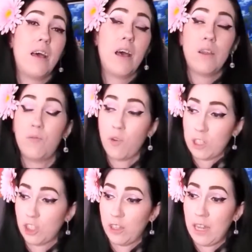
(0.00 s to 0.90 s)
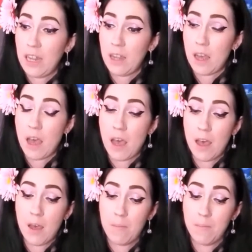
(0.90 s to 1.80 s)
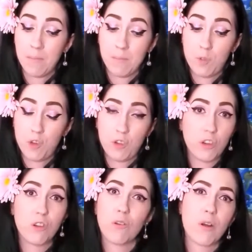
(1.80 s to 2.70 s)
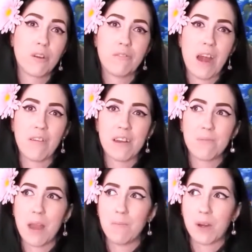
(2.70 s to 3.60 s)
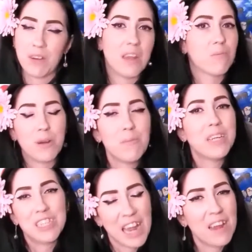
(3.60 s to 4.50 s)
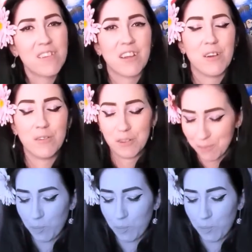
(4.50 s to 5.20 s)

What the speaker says: Unfortunately, due to coronavirus, my birthday is pretty much canceled.